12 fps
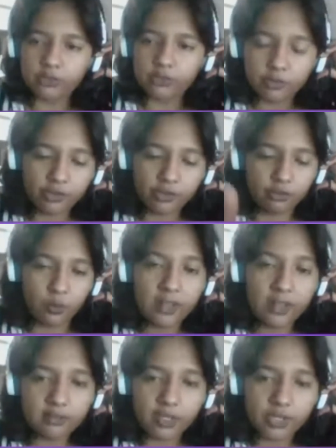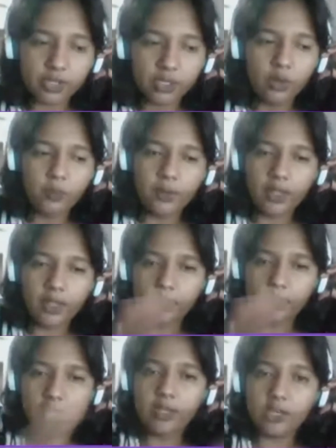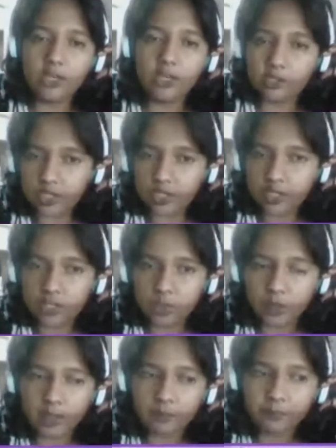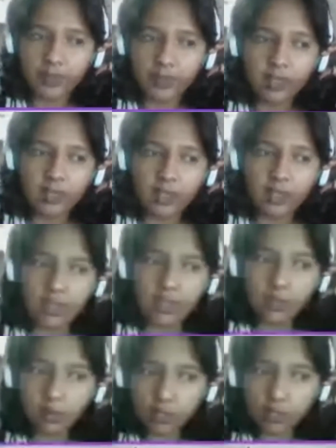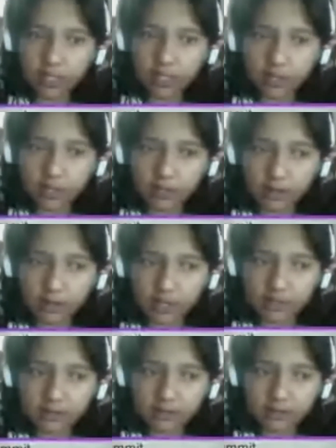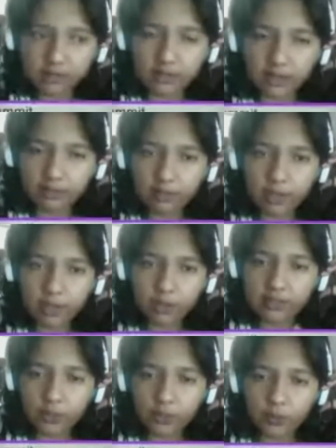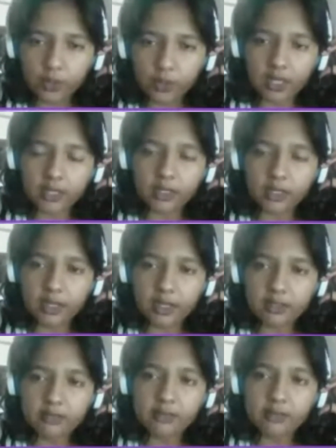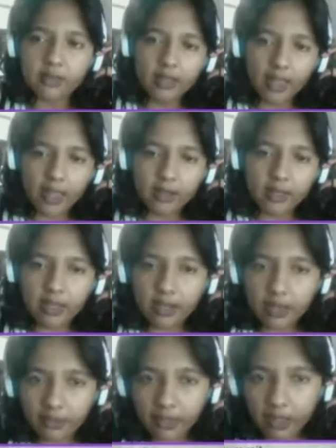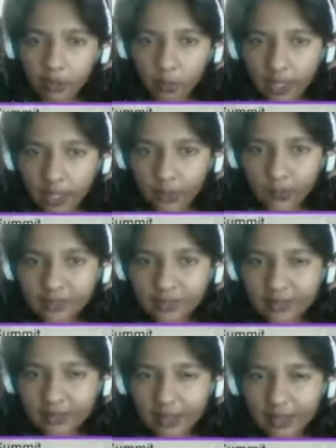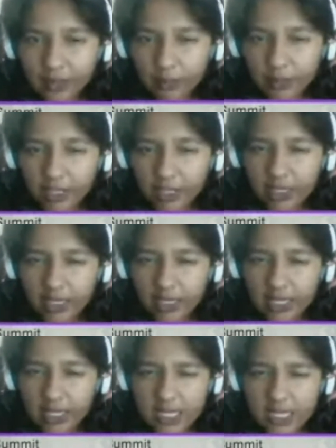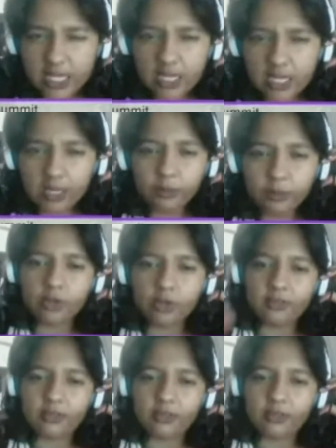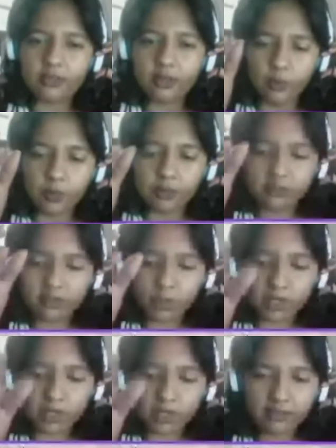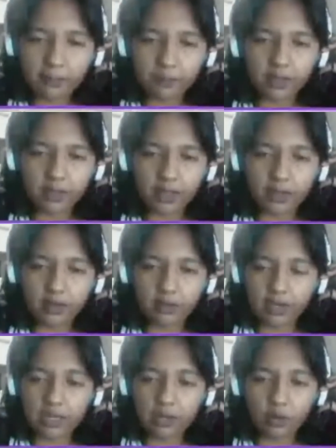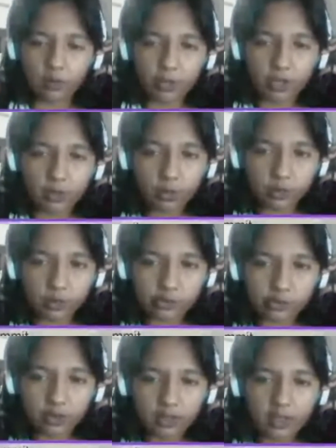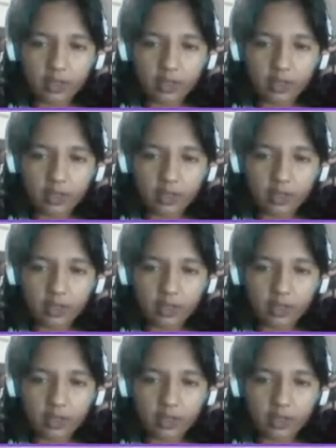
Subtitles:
It was not just one stage. We had the initial stage where it looked like a crisis and everybody was dealing with it like a crisis, and that in a way was a little bit easier because it was just when the crisis happened and really nobody knows.